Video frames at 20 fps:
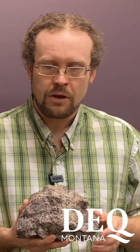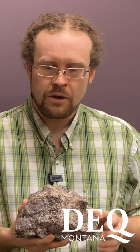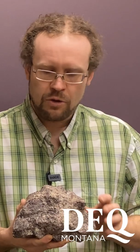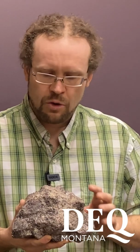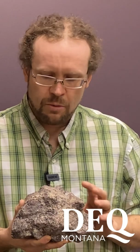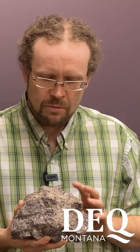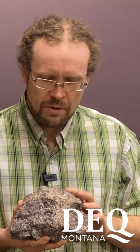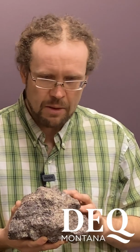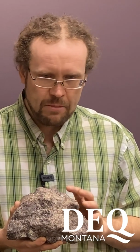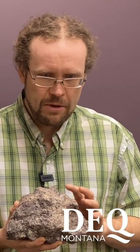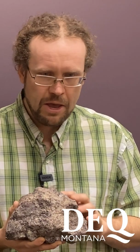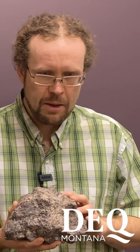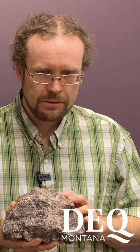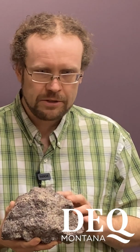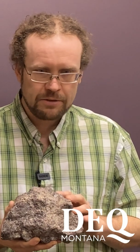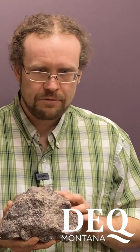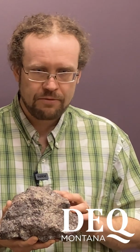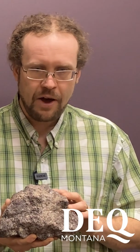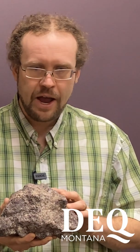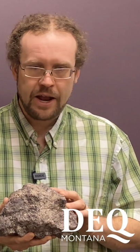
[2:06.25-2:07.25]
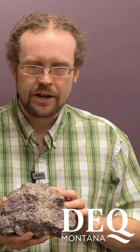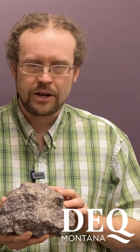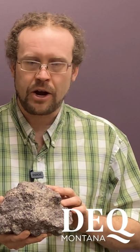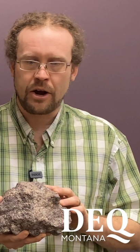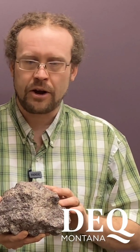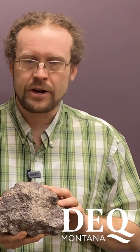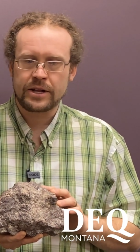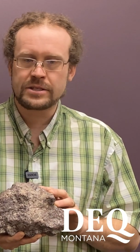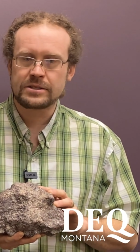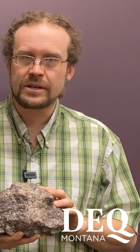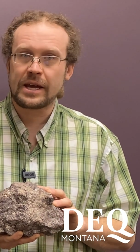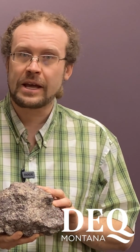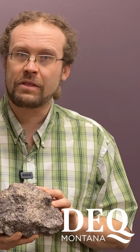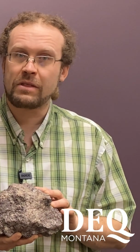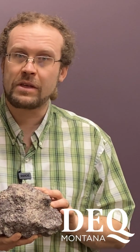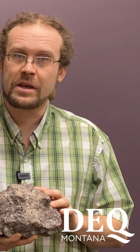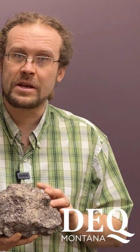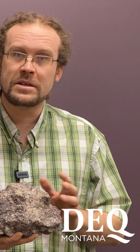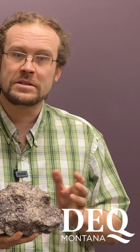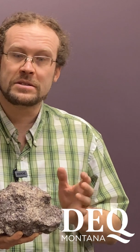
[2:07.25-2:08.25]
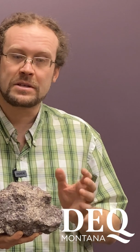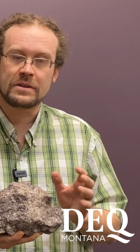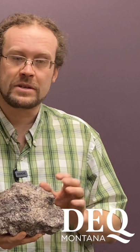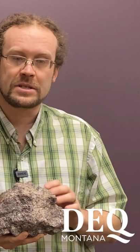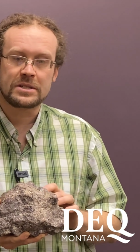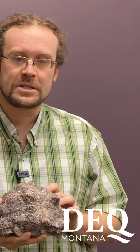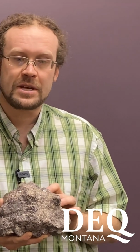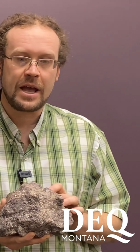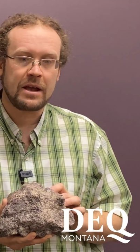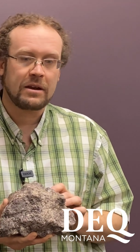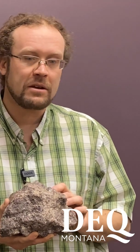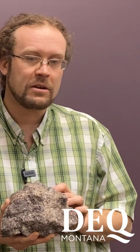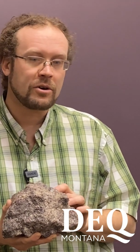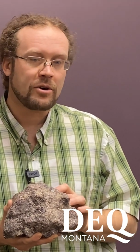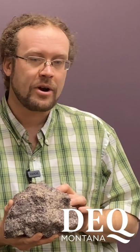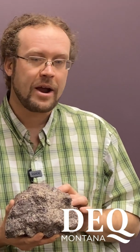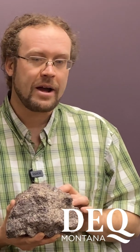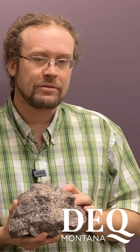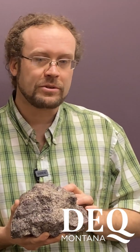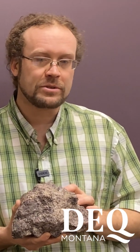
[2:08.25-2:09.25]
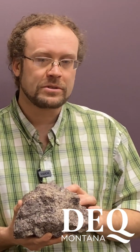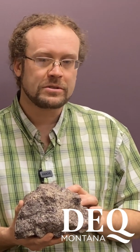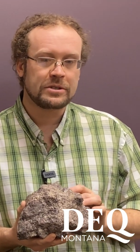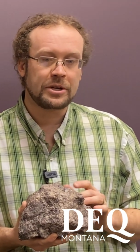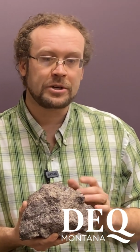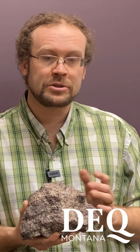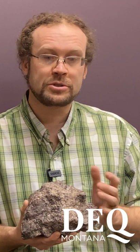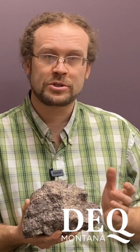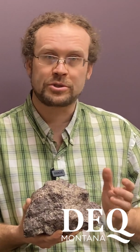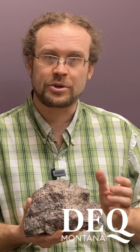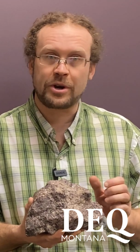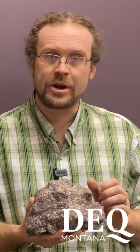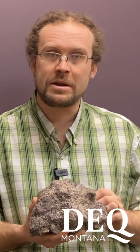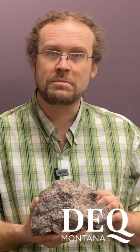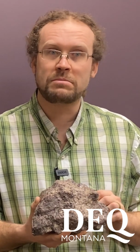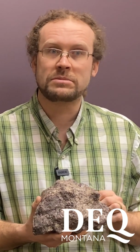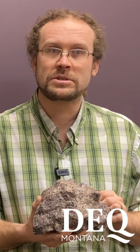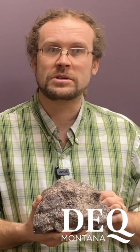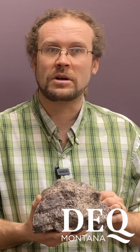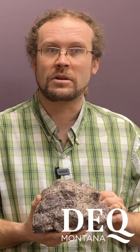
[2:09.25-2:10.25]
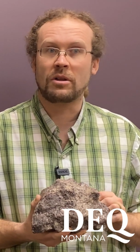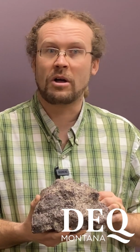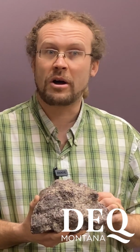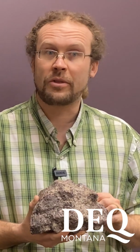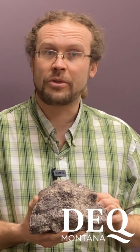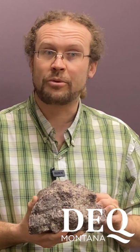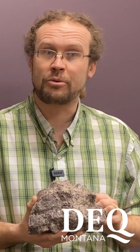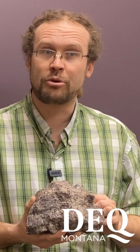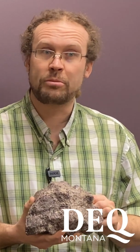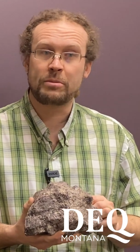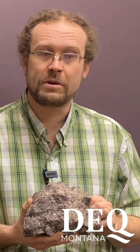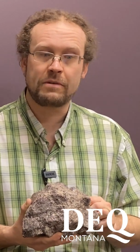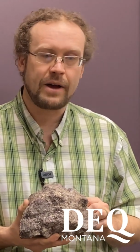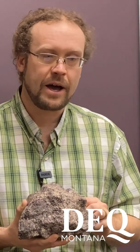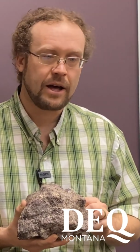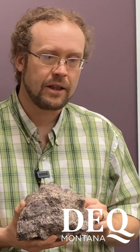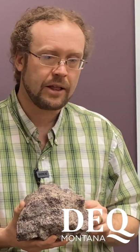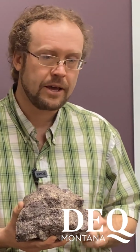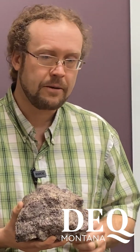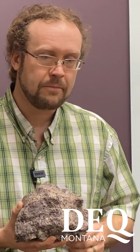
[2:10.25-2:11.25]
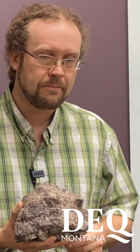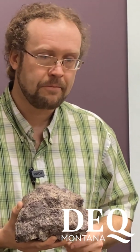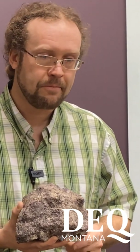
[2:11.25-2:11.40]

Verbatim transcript: You may be able to find garnets like these in the sand and gravels near streams along the Ruby Valley.